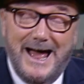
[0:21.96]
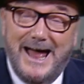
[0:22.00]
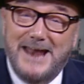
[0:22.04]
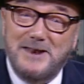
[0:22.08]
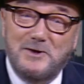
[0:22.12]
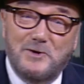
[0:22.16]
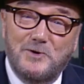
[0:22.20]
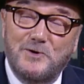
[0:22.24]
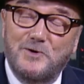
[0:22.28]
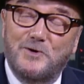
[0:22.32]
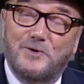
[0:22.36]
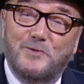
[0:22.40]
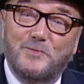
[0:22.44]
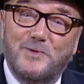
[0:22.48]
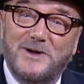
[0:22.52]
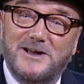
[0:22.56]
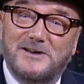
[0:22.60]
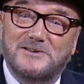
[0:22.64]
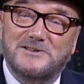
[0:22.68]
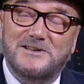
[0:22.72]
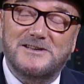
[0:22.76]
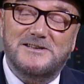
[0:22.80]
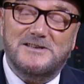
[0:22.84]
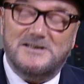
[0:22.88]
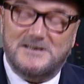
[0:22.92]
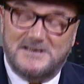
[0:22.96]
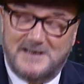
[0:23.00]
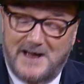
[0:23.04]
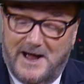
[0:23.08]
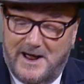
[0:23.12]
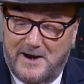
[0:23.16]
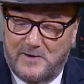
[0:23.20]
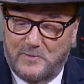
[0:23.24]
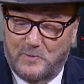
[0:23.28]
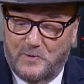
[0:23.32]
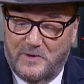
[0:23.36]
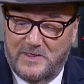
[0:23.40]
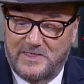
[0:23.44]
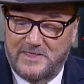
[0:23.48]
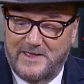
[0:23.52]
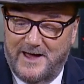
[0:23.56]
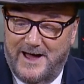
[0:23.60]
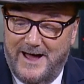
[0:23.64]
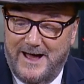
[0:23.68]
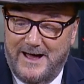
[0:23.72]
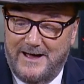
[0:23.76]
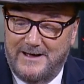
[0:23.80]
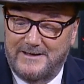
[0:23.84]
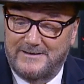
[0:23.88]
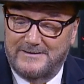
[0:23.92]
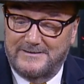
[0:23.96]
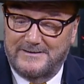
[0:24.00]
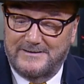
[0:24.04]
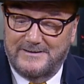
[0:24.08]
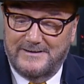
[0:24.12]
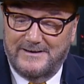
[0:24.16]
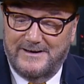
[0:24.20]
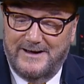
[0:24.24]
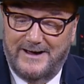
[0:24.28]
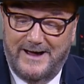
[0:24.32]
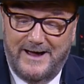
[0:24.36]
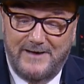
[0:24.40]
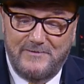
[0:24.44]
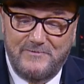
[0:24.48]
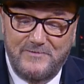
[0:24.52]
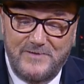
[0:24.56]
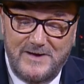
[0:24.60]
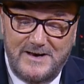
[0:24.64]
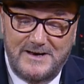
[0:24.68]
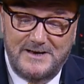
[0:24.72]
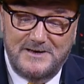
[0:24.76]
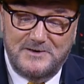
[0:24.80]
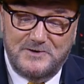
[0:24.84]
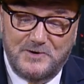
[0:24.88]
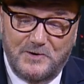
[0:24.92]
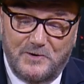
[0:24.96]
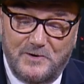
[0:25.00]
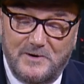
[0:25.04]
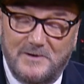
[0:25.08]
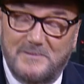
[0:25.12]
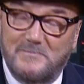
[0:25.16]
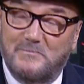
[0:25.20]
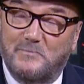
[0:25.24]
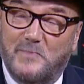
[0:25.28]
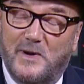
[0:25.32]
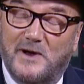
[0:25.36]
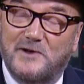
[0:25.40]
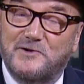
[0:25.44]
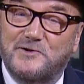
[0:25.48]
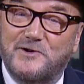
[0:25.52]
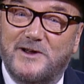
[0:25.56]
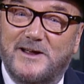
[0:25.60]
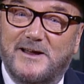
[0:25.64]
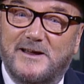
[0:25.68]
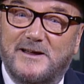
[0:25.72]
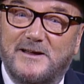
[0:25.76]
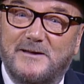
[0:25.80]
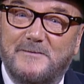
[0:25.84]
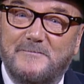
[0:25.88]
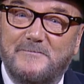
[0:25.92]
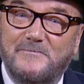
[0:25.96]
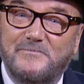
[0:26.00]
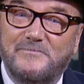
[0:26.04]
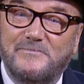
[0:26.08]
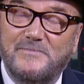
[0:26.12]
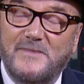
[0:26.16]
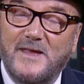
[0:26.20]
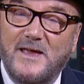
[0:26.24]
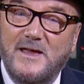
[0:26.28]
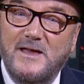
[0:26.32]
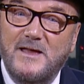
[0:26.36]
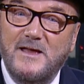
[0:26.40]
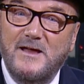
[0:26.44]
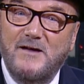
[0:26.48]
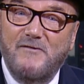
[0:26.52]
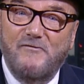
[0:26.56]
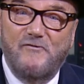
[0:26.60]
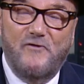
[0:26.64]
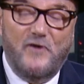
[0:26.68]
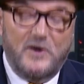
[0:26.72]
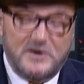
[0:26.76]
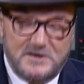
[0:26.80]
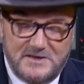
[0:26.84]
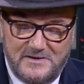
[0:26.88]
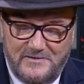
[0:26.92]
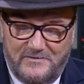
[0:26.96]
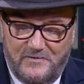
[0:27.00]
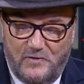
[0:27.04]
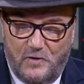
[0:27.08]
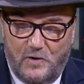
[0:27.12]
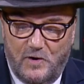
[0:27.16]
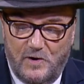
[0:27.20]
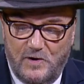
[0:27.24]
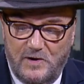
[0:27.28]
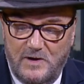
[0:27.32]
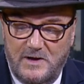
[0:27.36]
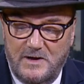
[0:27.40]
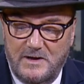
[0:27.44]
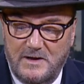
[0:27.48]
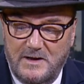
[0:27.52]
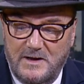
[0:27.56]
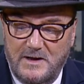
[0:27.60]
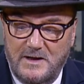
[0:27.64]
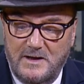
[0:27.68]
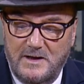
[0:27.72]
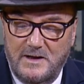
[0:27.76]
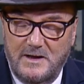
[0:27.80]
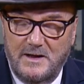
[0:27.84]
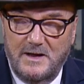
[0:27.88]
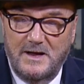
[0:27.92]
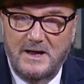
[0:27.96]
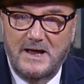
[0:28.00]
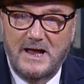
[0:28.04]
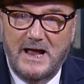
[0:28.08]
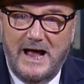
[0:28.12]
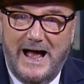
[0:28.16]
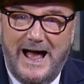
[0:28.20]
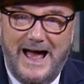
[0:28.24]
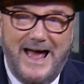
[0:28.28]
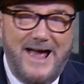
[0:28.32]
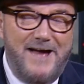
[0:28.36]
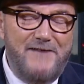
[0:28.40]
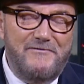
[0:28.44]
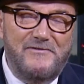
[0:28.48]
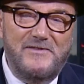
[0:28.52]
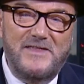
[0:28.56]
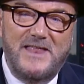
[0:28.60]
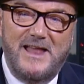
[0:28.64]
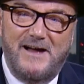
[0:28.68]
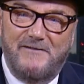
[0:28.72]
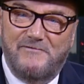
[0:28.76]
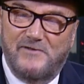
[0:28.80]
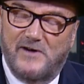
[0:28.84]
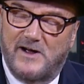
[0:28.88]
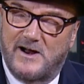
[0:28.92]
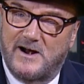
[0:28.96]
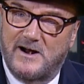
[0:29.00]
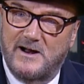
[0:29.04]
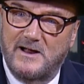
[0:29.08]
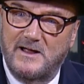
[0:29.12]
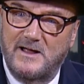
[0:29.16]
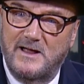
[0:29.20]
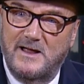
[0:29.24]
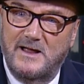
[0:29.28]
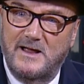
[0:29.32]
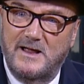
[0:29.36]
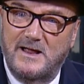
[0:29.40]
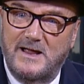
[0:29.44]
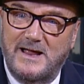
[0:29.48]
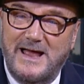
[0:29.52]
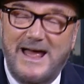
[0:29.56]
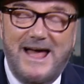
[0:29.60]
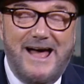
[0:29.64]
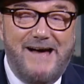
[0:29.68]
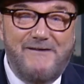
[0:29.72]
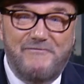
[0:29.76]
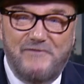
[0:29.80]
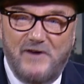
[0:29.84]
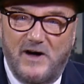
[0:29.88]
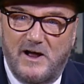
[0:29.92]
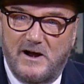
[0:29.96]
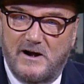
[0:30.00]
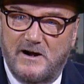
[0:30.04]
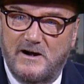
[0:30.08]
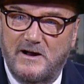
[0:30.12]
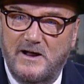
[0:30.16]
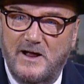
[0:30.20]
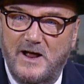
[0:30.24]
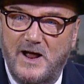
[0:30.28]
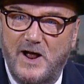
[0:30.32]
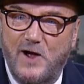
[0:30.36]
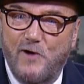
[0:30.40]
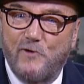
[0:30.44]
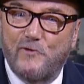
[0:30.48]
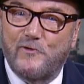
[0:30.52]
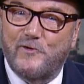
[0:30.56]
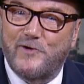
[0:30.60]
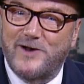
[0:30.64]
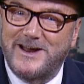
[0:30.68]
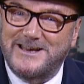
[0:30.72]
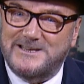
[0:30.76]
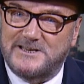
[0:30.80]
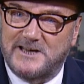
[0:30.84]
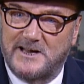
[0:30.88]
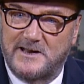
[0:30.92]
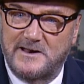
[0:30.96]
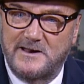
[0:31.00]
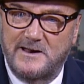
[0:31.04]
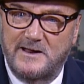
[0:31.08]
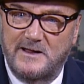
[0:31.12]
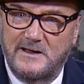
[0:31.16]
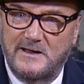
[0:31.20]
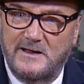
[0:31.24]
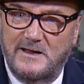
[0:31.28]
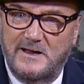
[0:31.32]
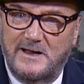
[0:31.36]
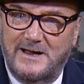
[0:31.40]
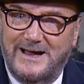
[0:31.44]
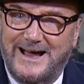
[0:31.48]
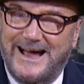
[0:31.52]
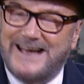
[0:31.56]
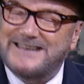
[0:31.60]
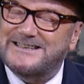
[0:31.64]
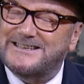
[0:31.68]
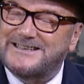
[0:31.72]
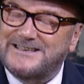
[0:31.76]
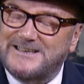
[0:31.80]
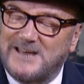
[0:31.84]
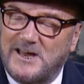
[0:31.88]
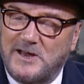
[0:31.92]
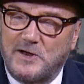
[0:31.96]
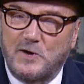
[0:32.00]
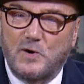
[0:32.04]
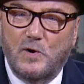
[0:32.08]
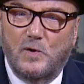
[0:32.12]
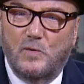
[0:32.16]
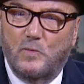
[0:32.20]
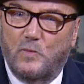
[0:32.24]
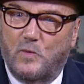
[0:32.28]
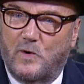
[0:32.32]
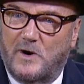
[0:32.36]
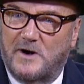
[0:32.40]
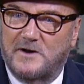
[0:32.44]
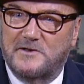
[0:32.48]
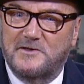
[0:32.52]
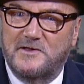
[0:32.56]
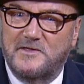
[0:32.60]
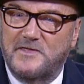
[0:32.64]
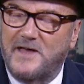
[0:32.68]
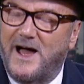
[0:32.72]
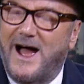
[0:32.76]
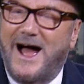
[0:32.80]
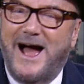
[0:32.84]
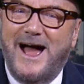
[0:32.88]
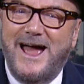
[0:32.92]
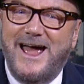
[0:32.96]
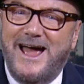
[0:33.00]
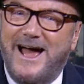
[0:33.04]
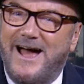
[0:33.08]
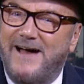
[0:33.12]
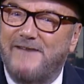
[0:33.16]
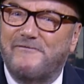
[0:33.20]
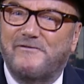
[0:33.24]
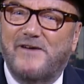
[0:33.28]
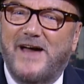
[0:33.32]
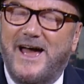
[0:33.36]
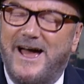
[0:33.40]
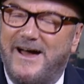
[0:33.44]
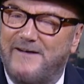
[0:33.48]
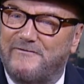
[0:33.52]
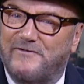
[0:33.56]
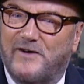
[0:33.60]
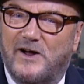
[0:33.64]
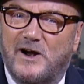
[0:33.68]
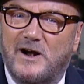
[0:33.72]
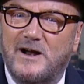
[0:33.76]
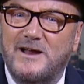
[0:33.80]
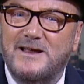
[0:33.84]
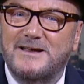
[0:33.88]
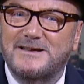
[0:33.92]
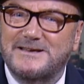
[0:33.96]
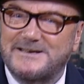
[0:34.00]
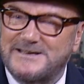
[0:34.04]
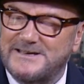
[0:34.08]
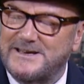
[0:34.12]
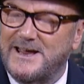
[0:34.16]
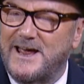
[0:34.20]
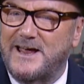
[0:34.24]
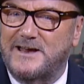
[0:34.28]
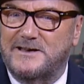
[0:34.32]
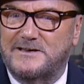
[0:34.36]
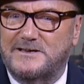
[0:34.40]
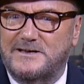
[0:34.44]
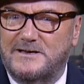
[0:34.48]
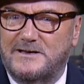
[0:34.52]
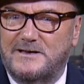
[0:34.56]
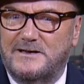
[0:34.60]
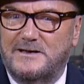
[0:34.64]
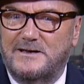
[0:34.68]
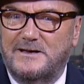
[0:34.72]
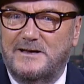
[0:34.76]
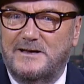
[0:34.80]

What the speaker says: I don't know where to start with that. I really don't, Budrick. First of all, I have never, ever written a single word that I have ever said.